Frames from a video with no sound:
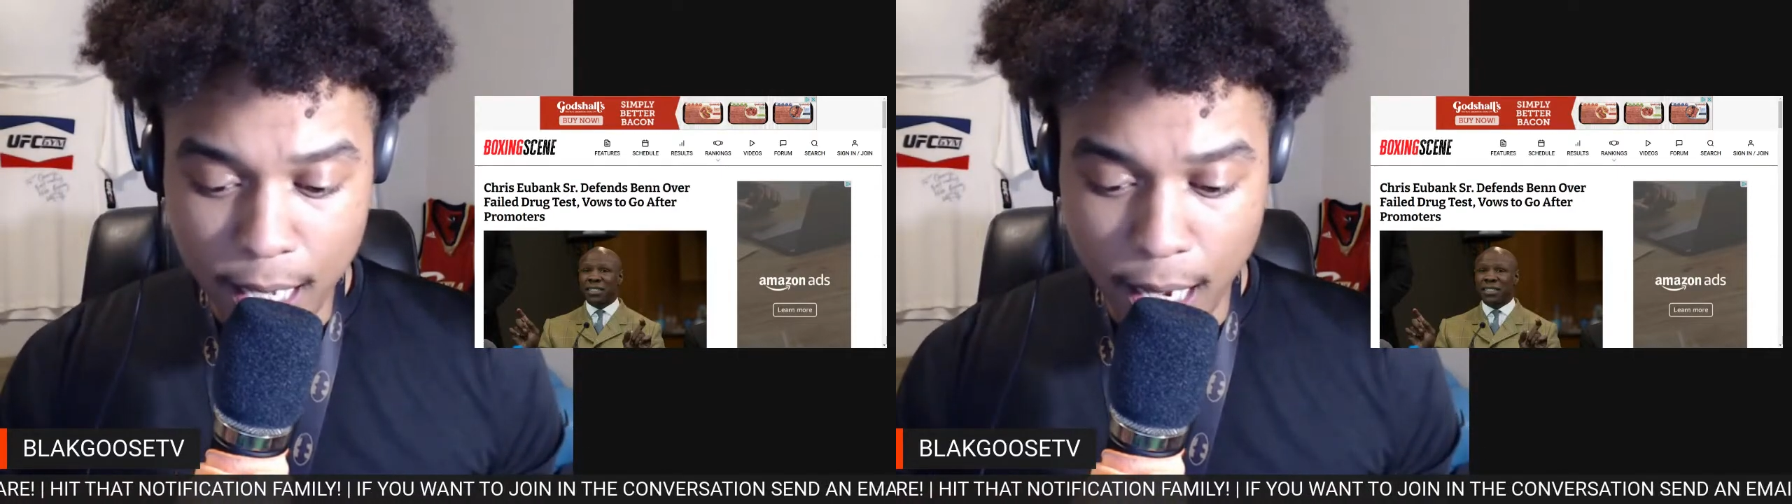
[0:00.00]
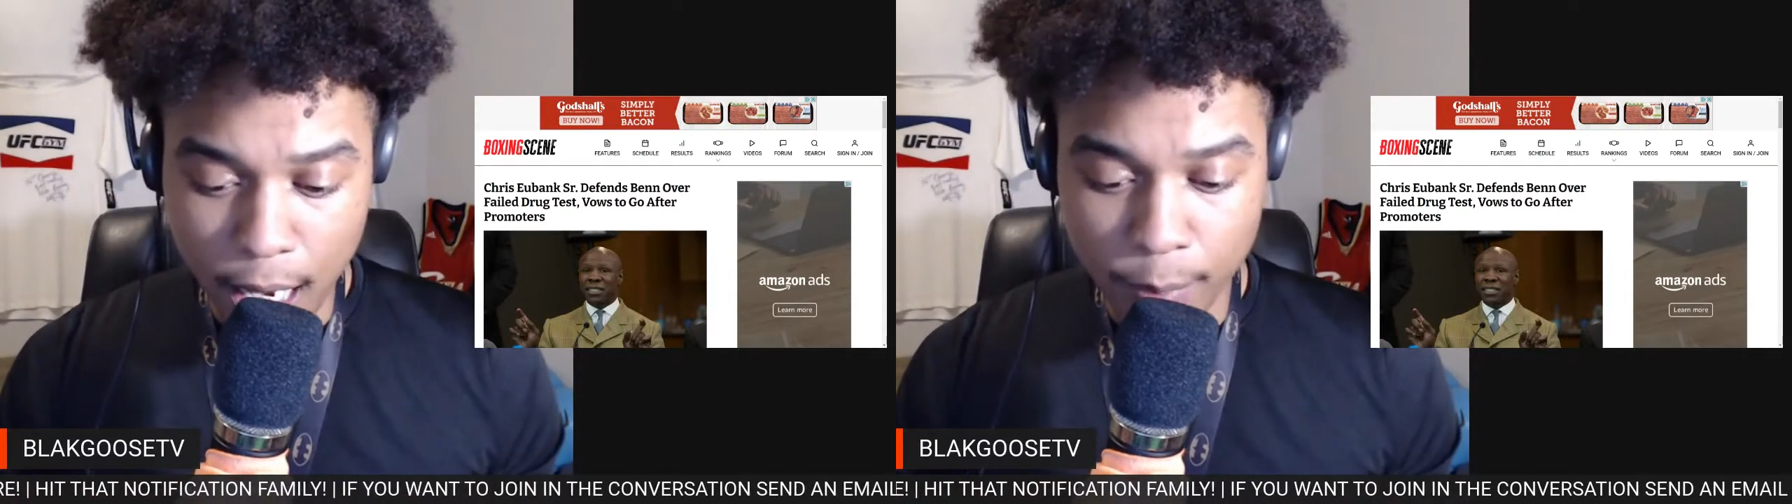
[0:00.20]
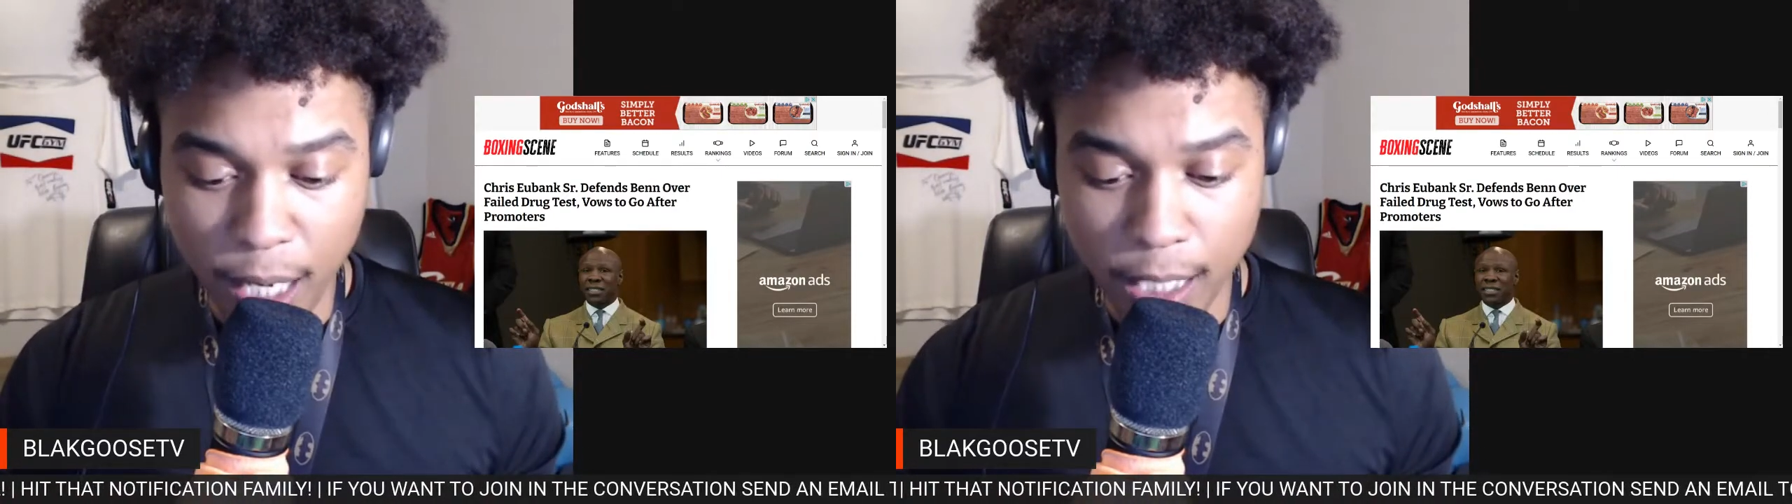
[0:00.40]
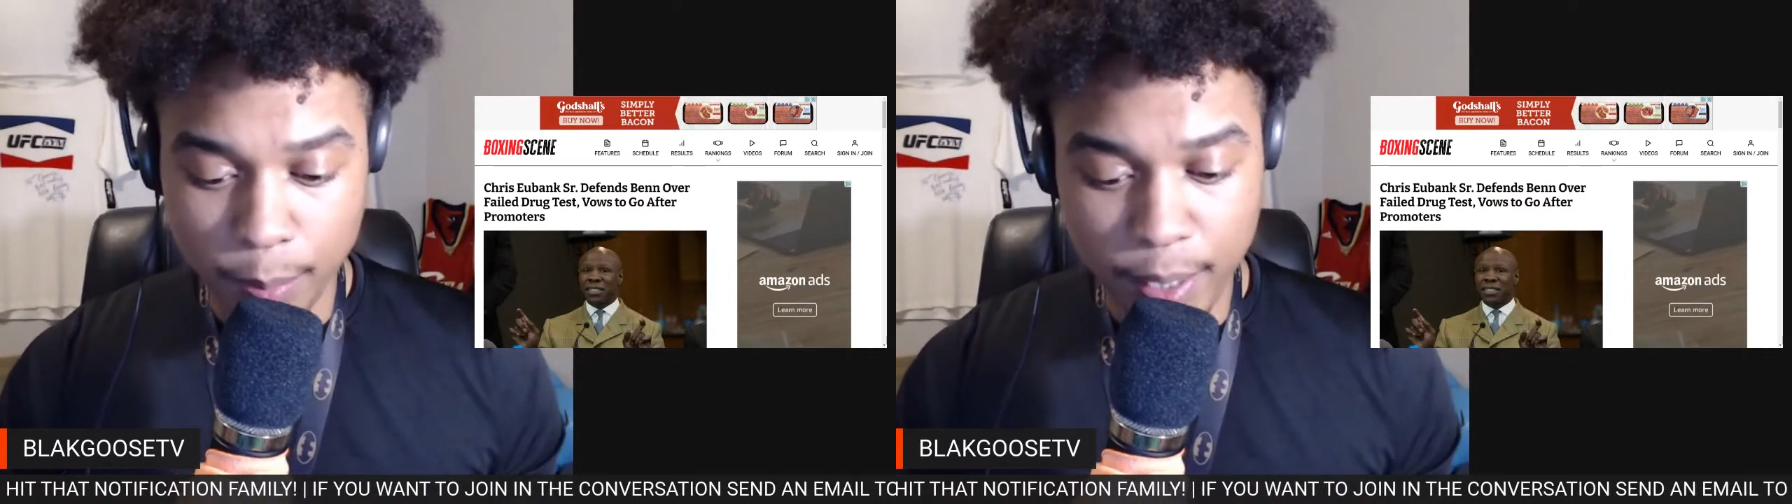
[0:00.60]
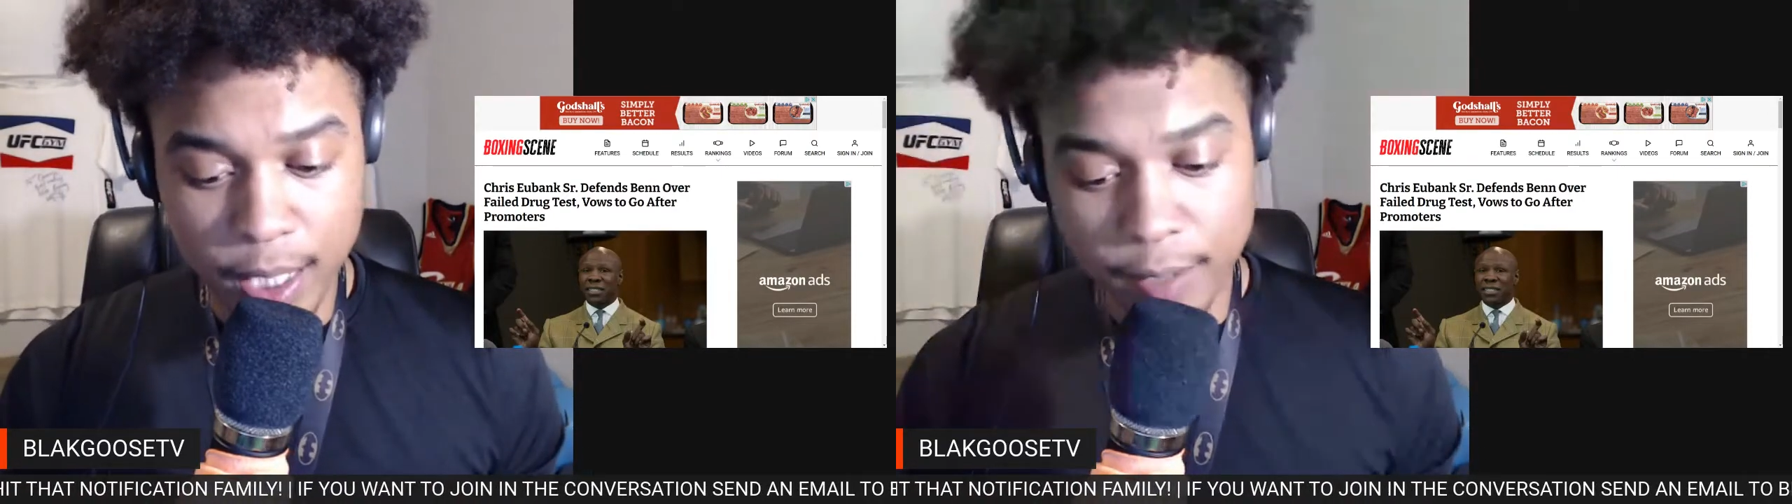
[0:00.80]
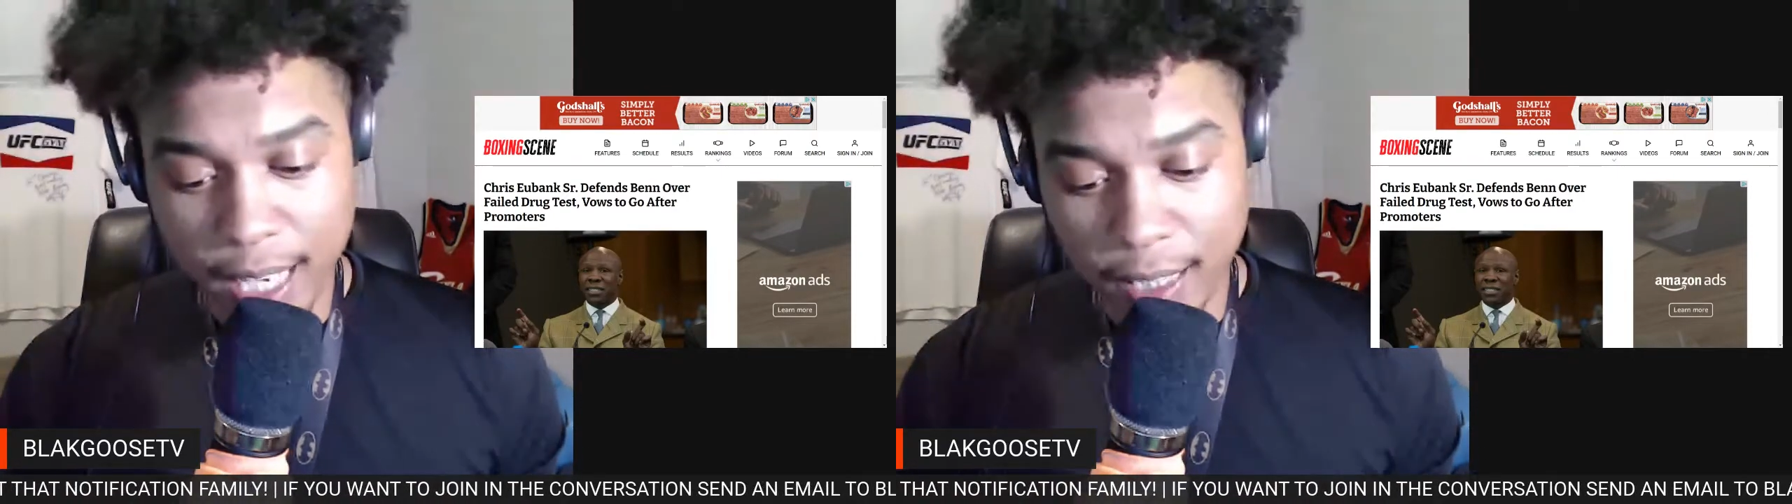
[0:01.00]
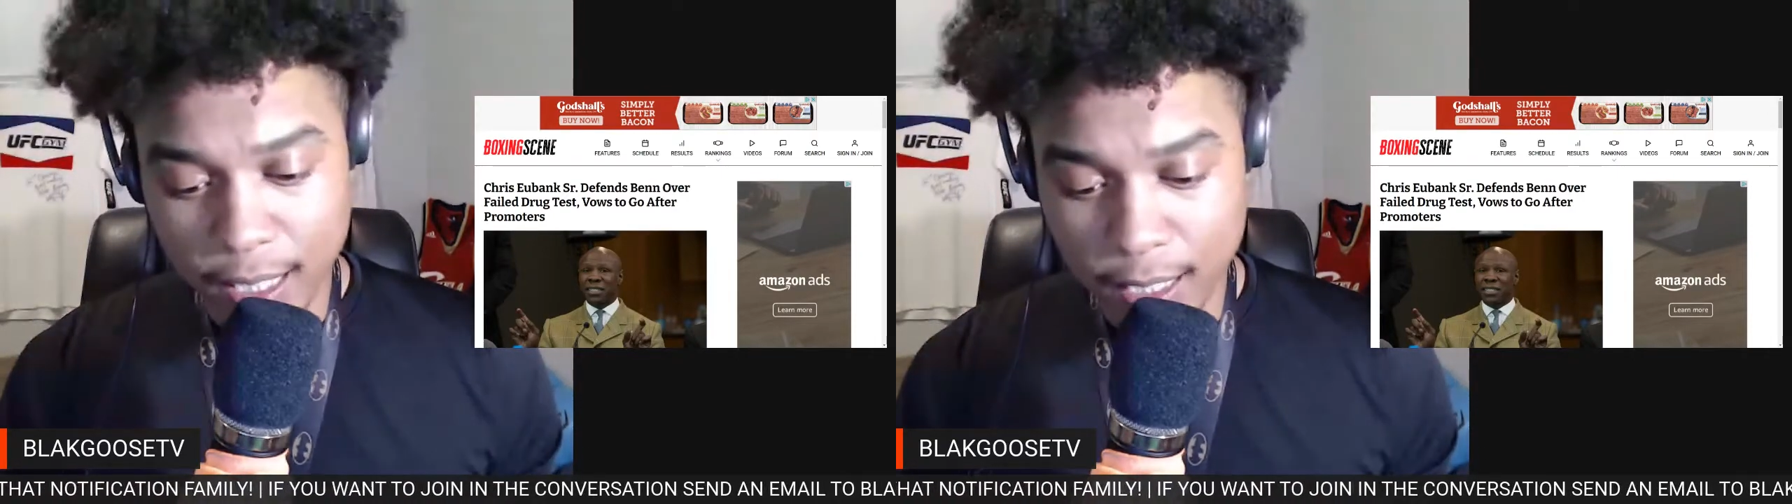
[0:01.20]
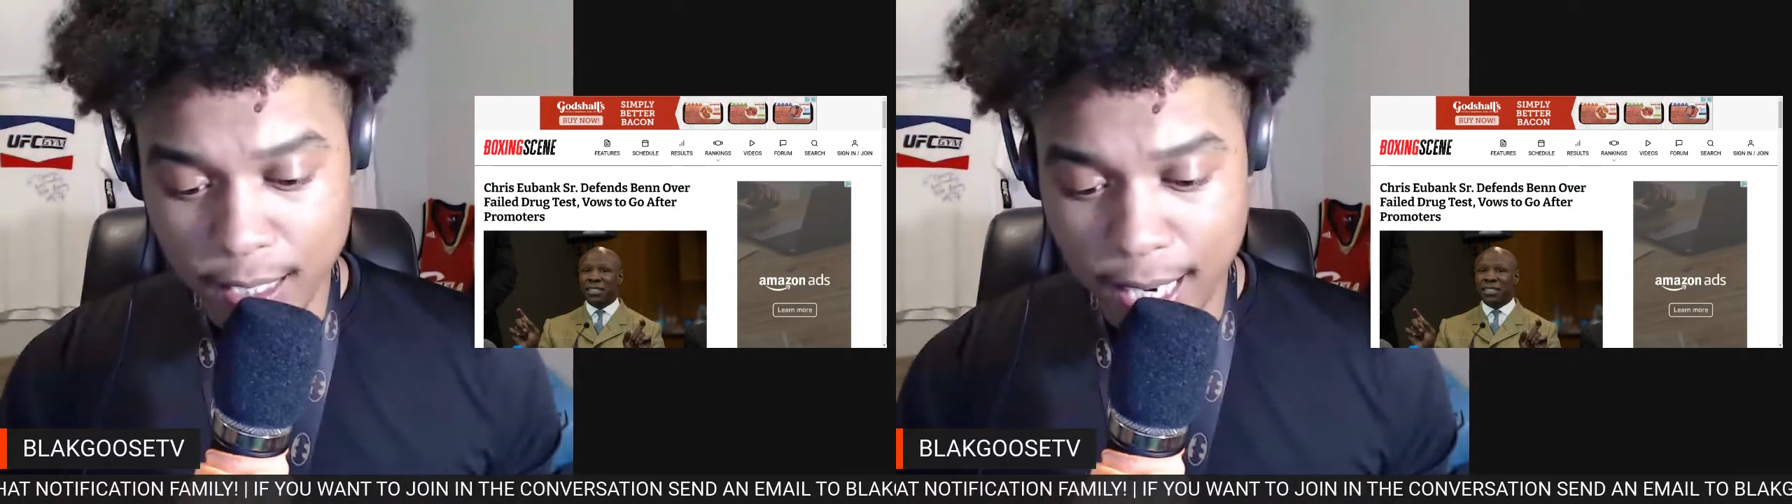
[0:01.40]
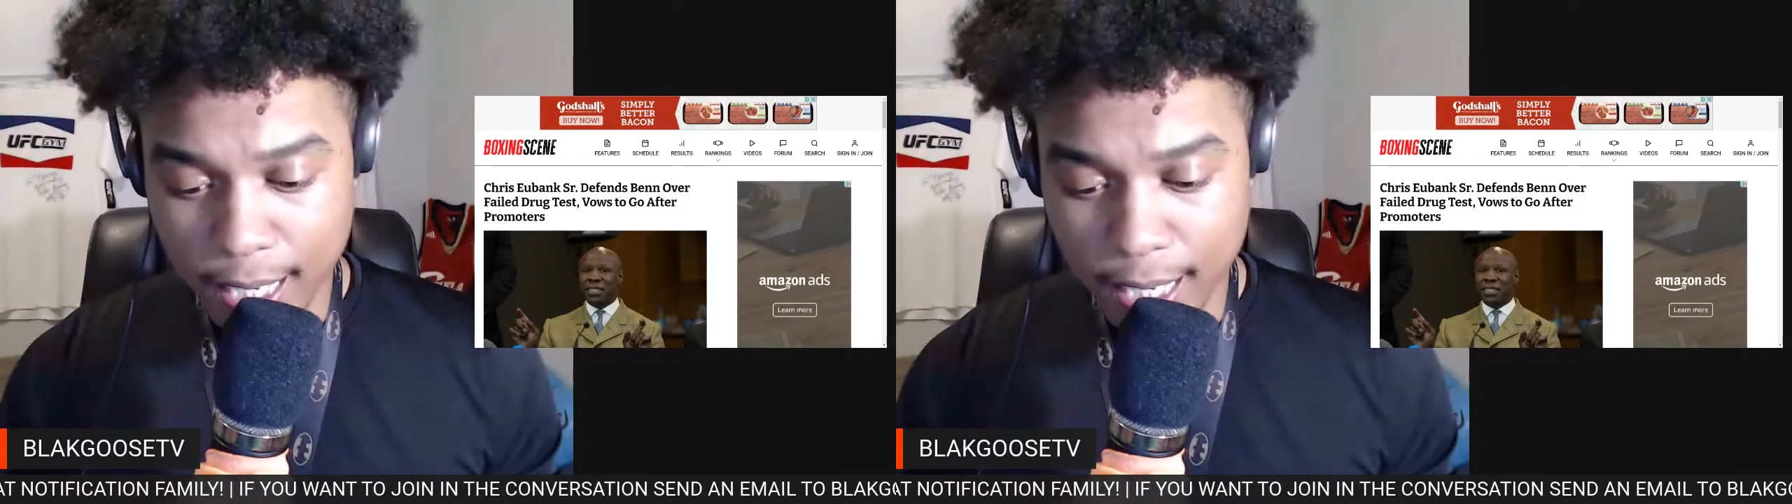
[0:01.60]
Um, Conor Benn even had things to say.